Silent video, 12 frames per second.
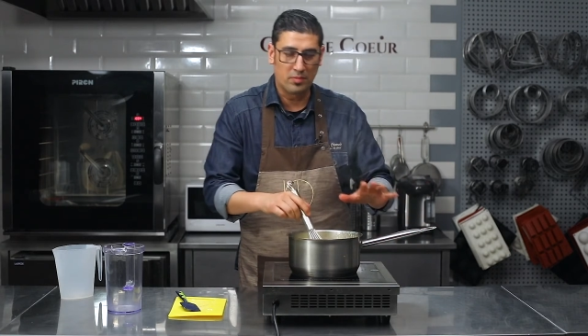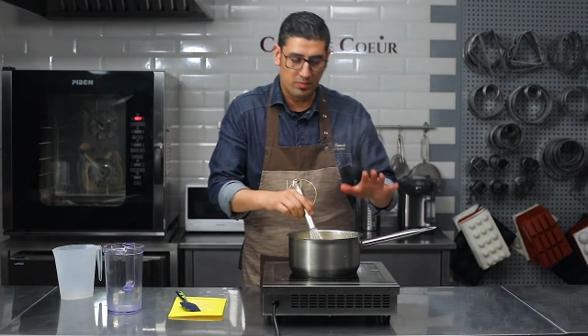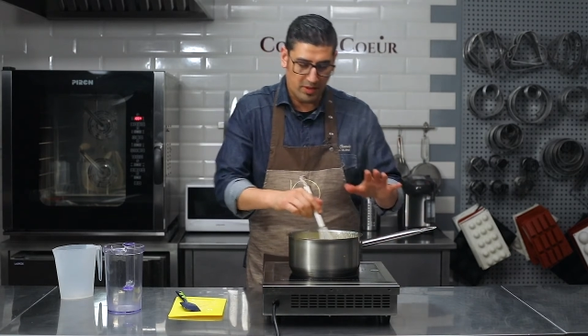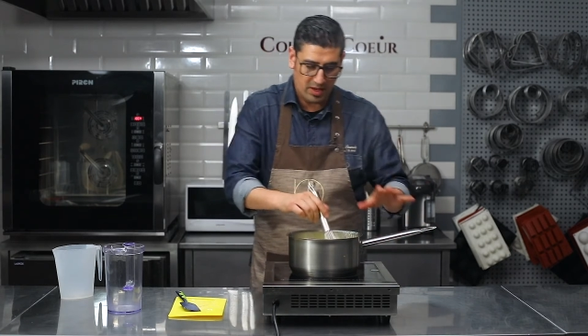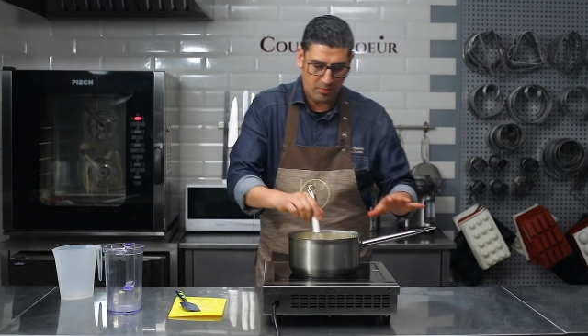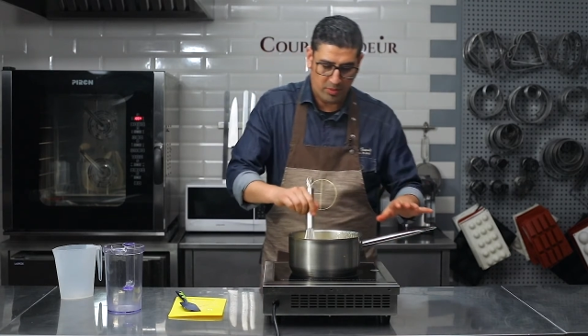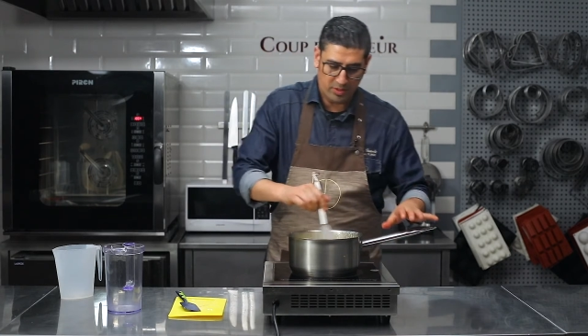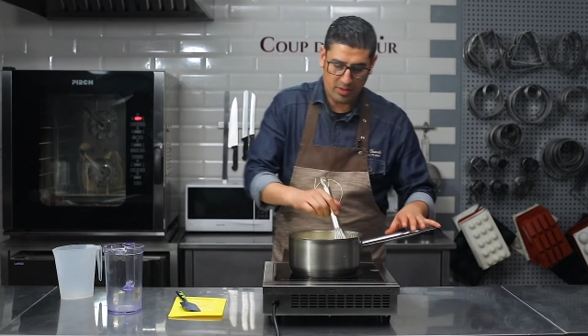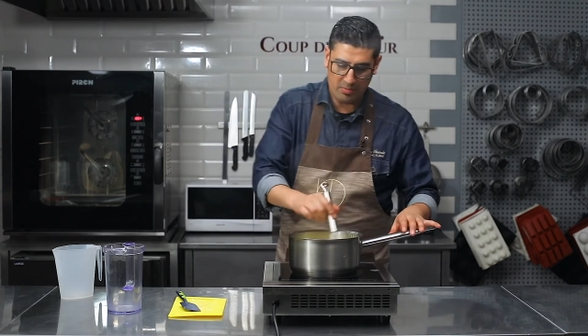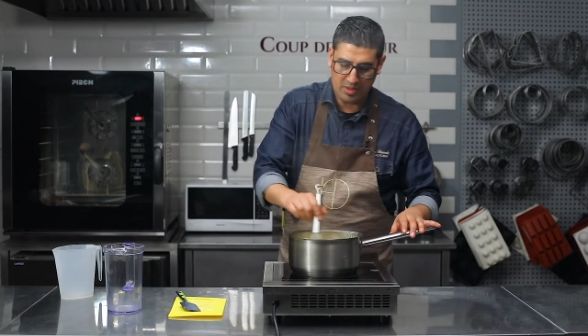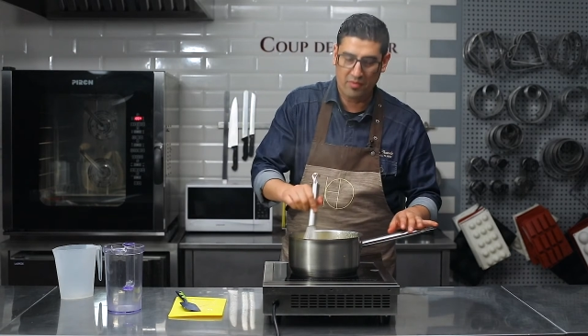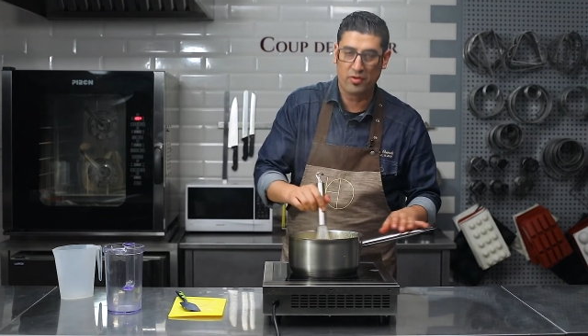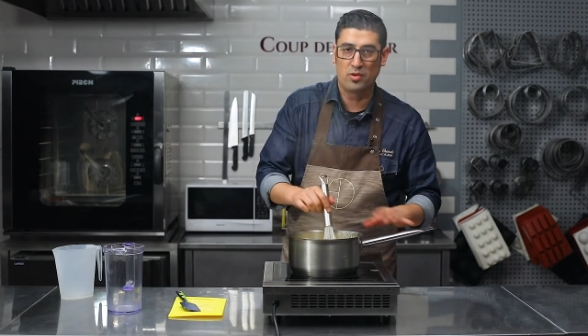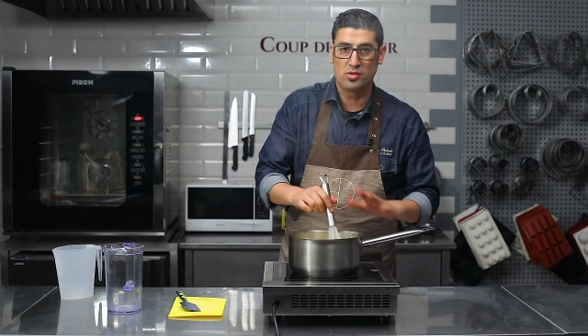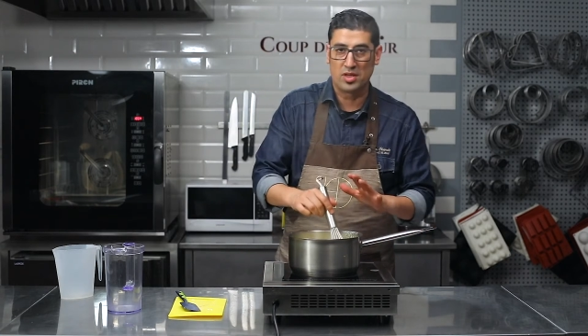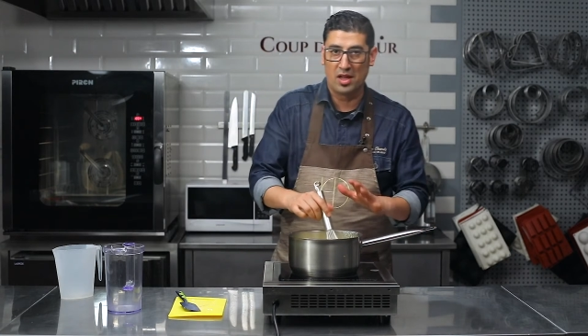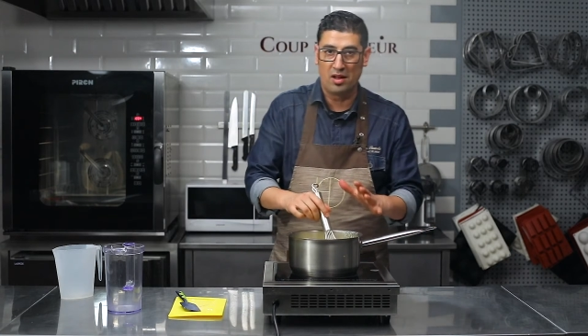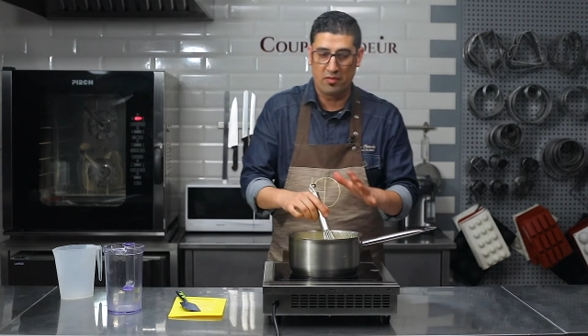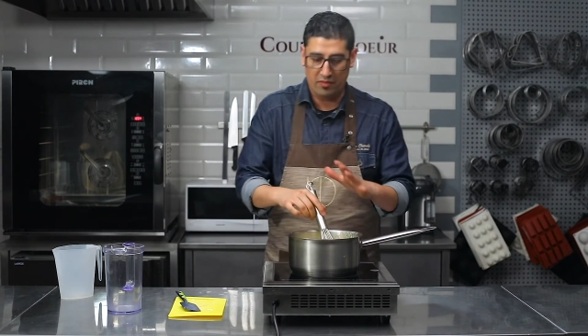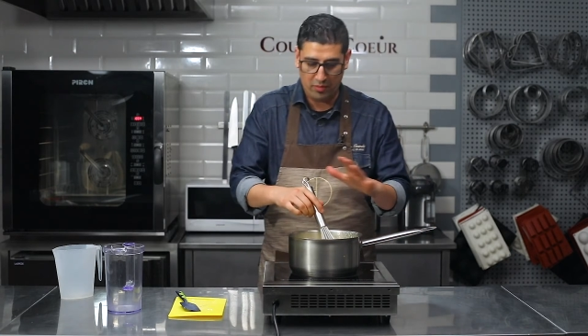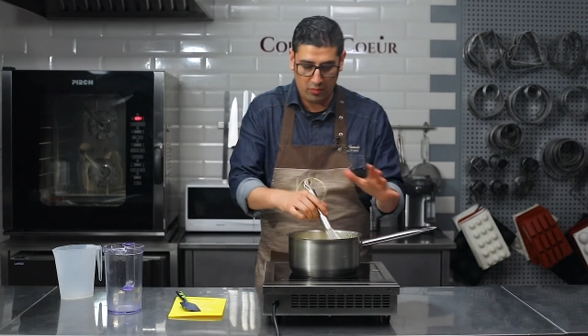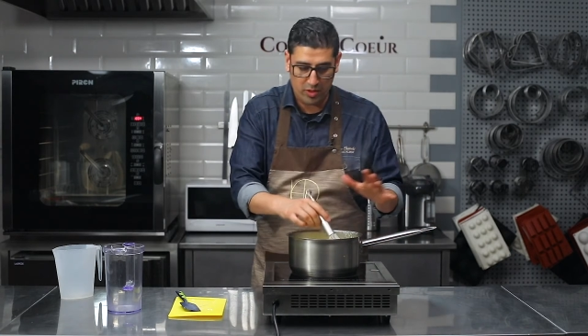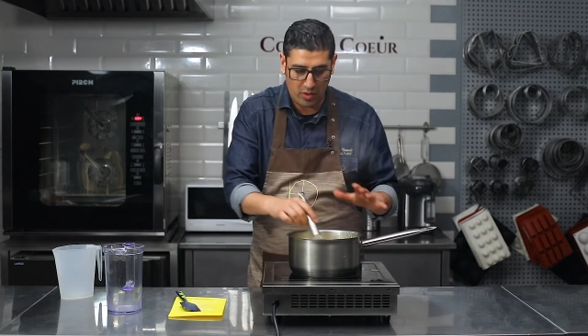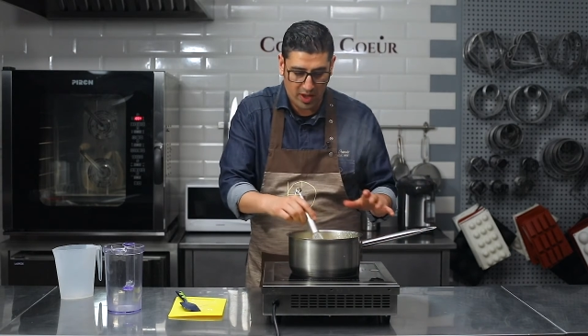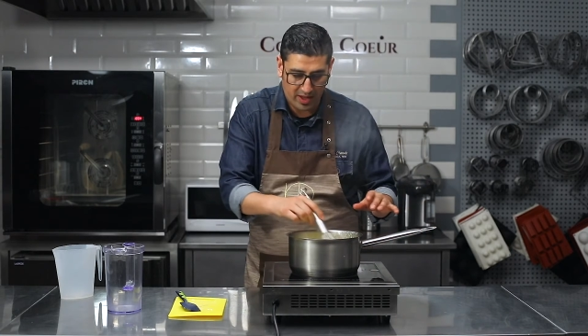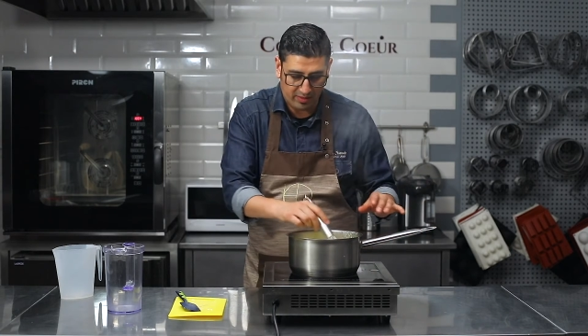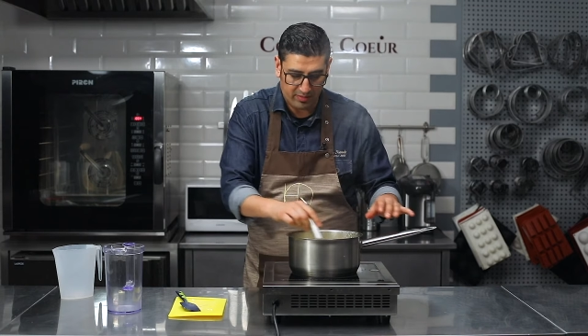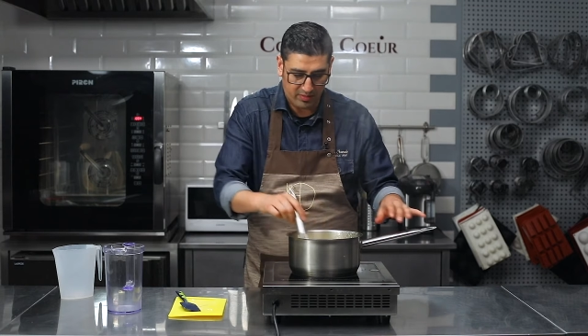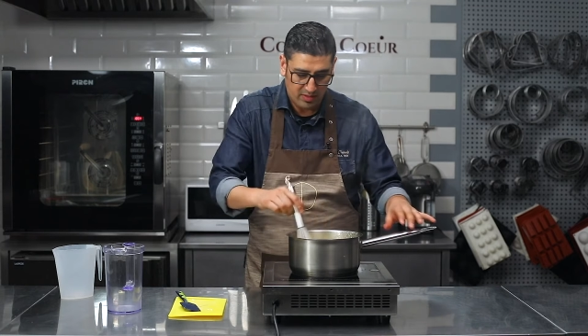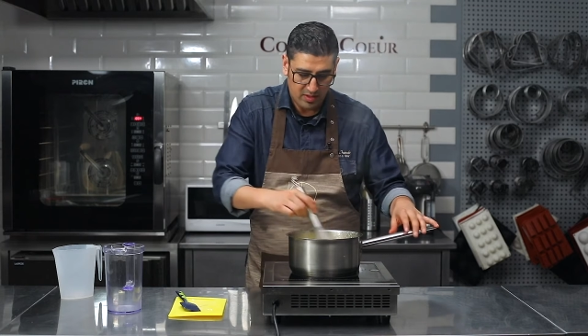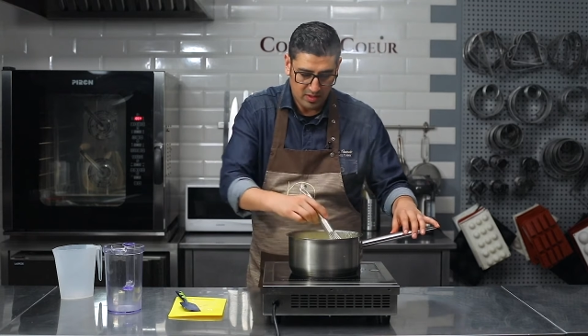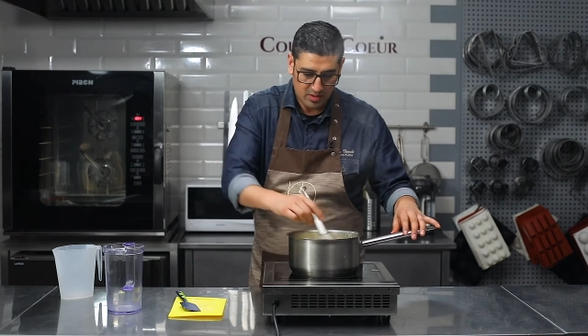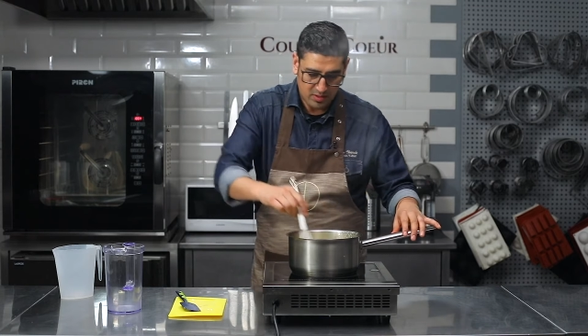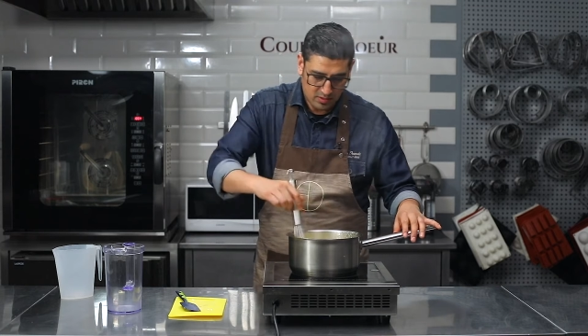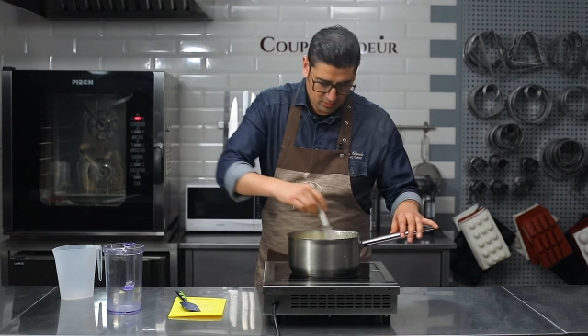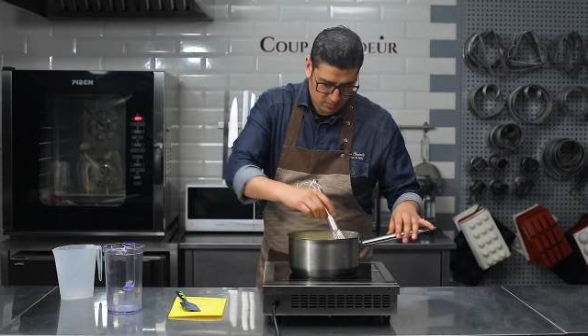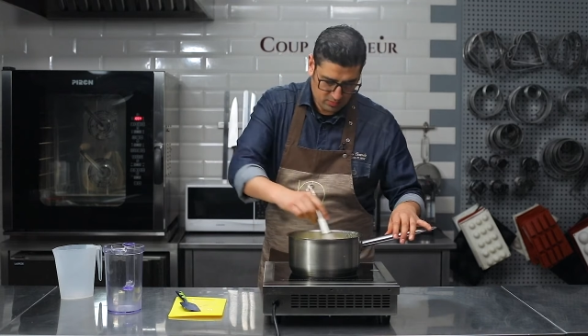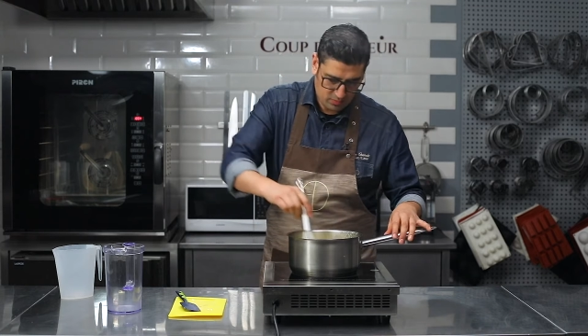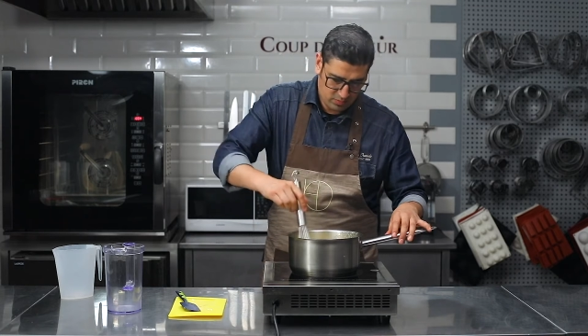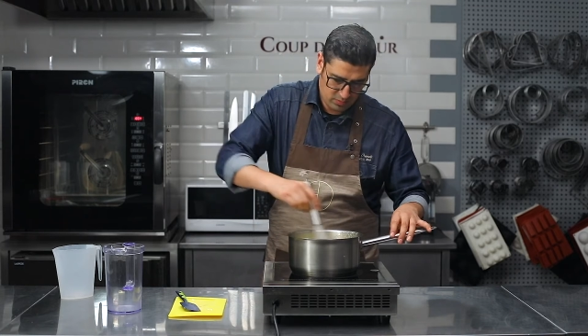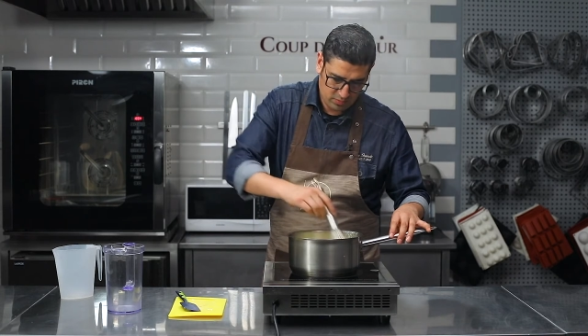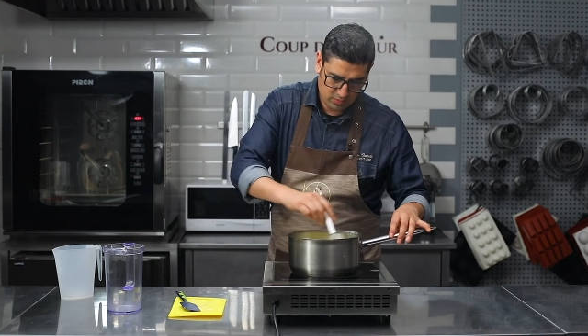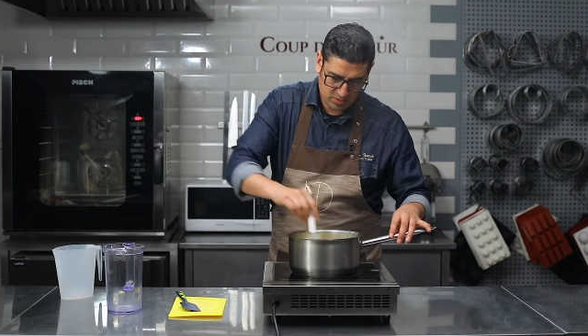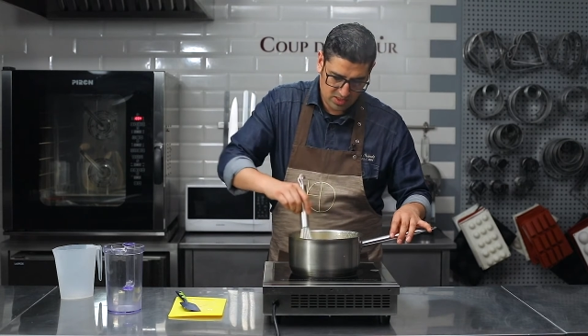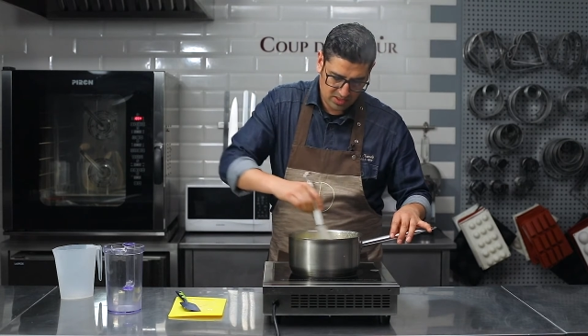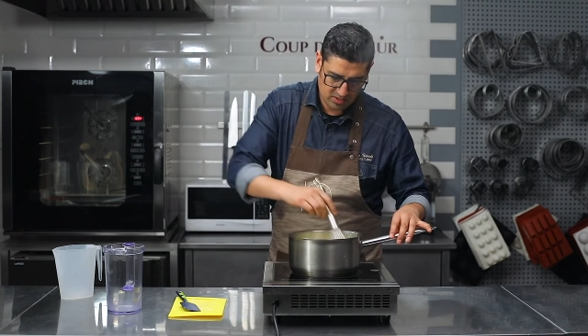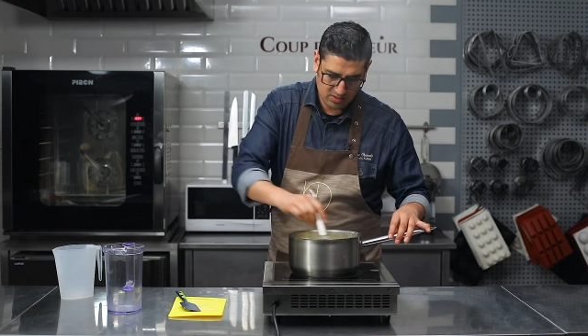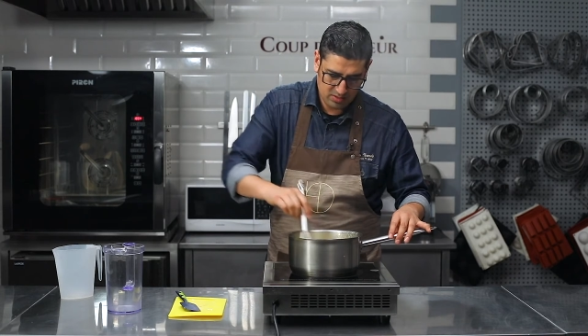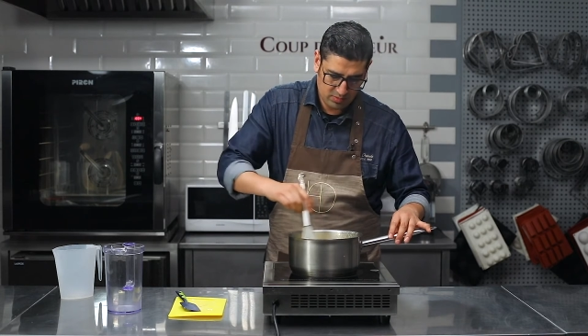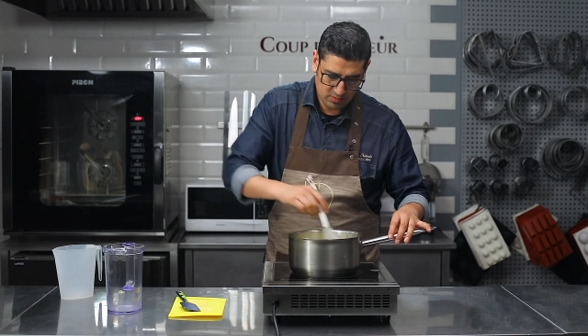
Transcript: very important, be careful yourself with your hand. So just